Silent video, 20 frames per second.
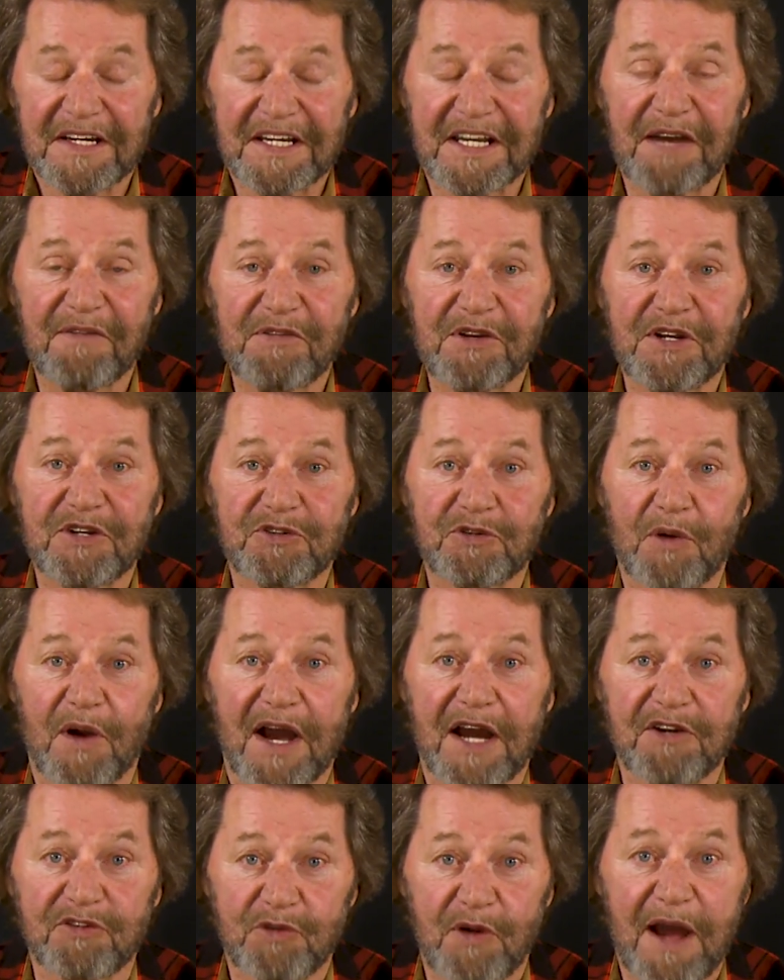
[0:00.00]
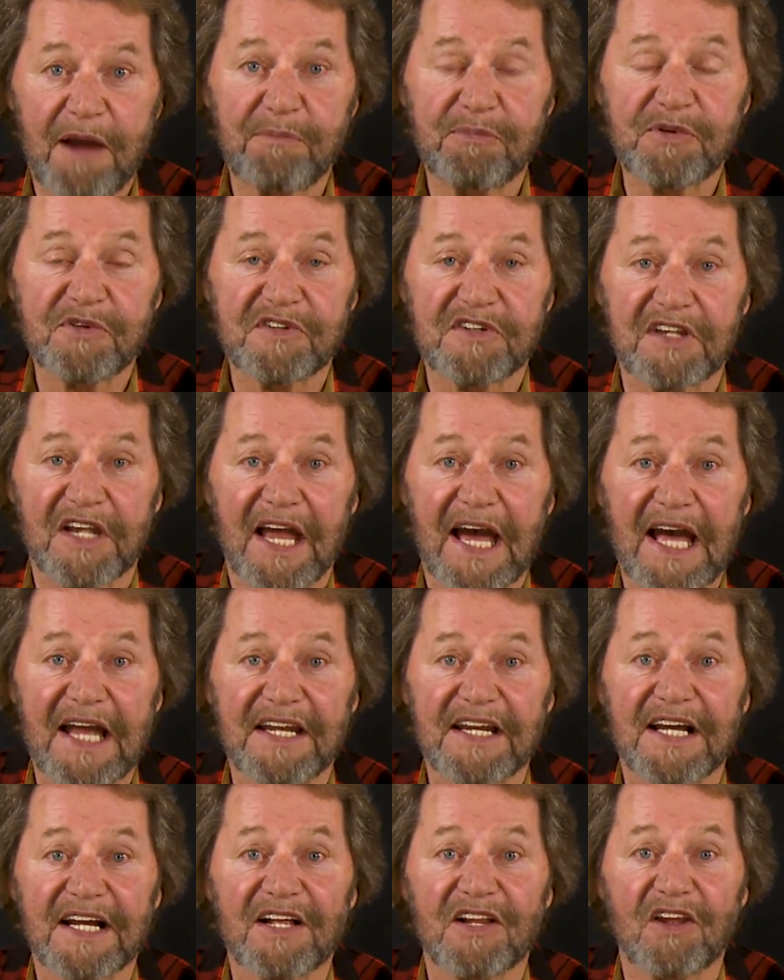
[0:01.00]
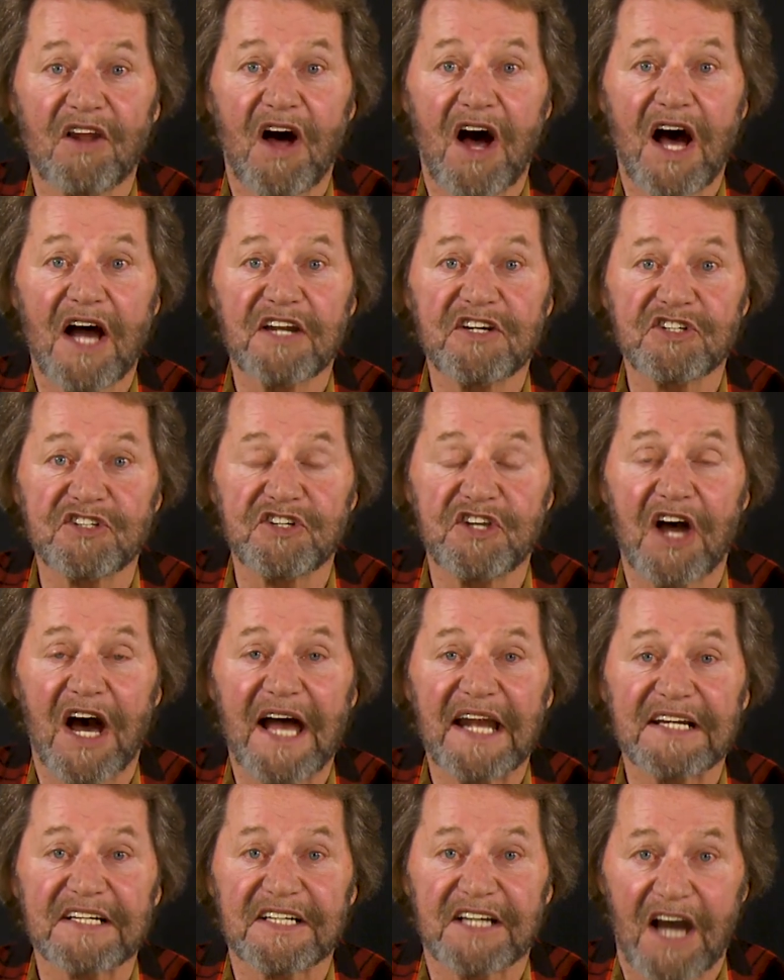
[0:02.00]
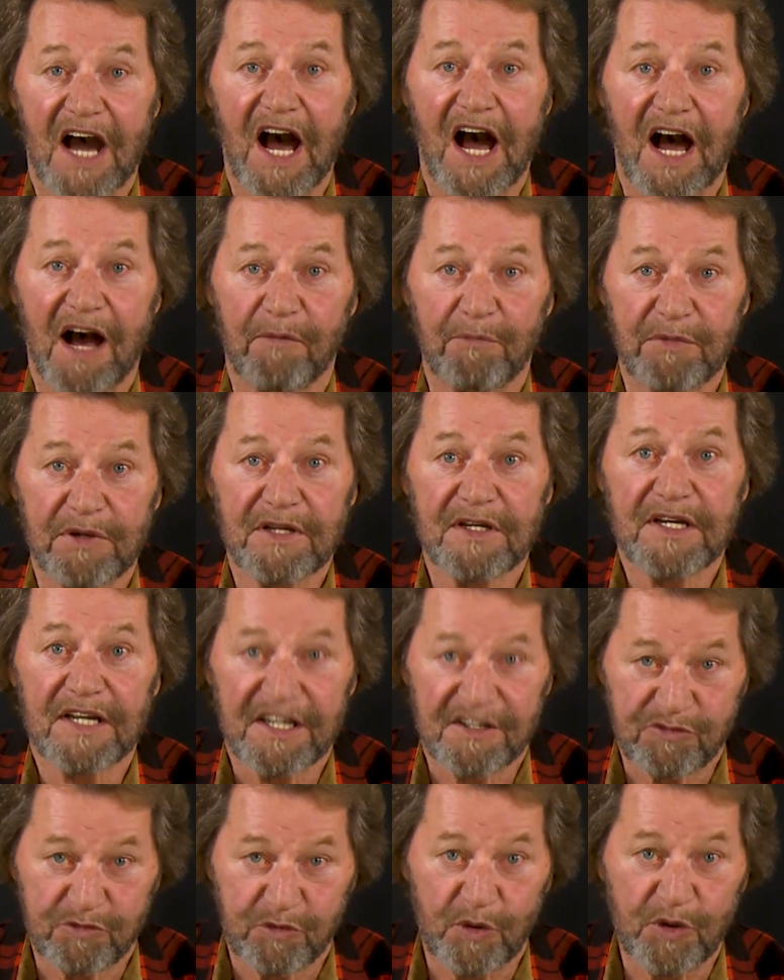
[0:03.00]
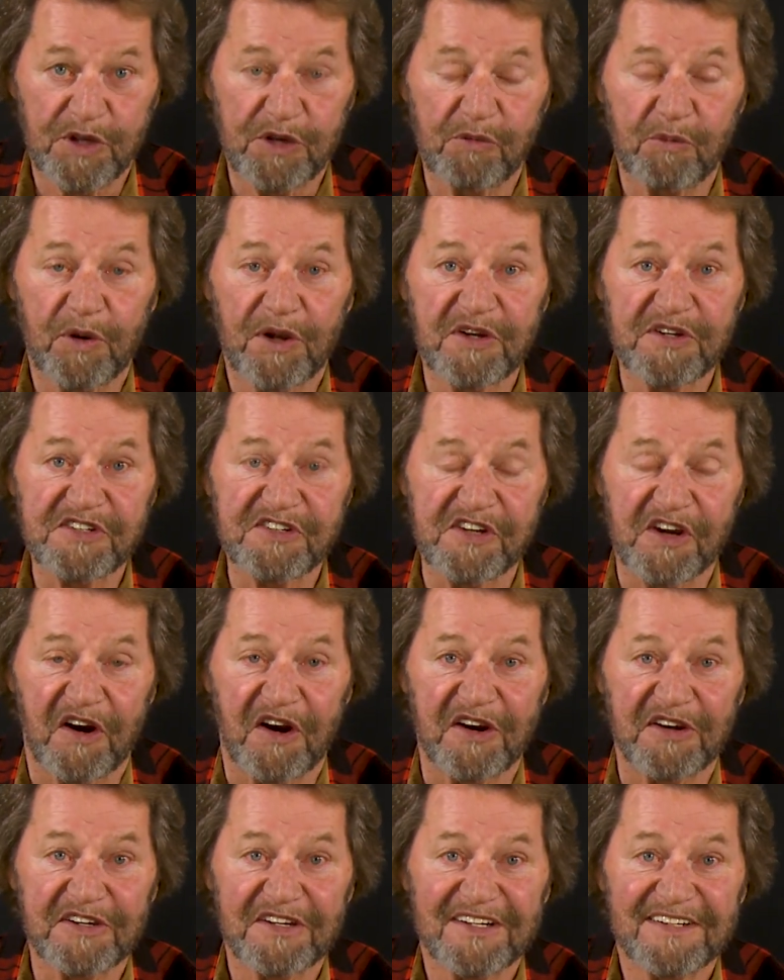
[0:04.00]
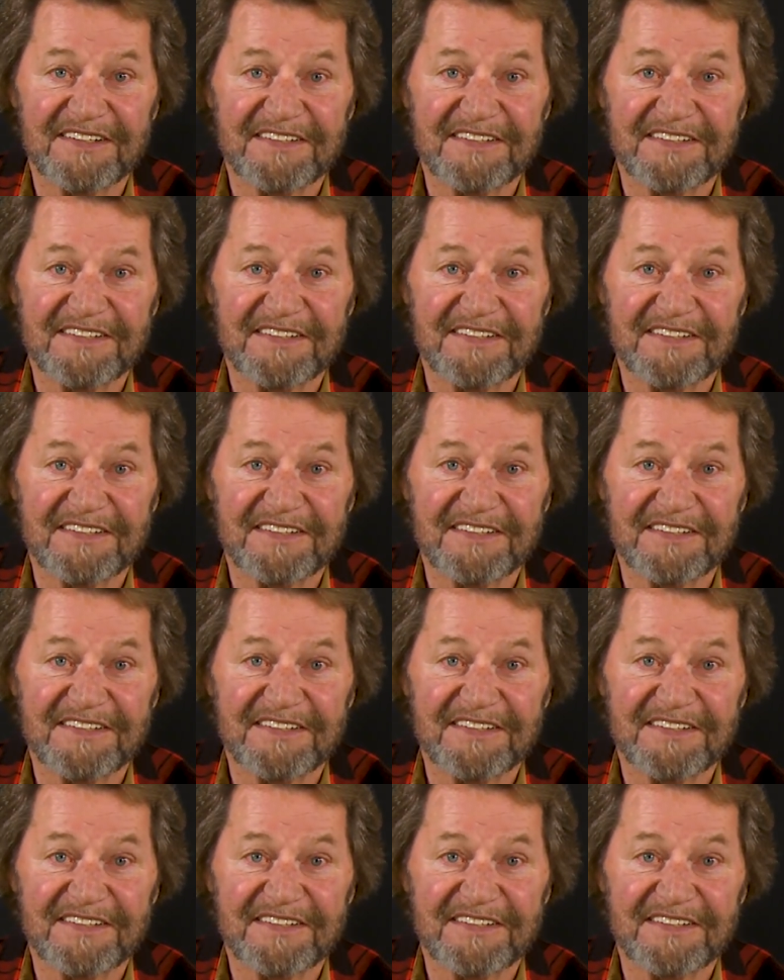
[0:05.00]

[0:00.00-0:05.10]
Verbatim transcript: give it a try. Trapperslandinglodge.com is where you want to start.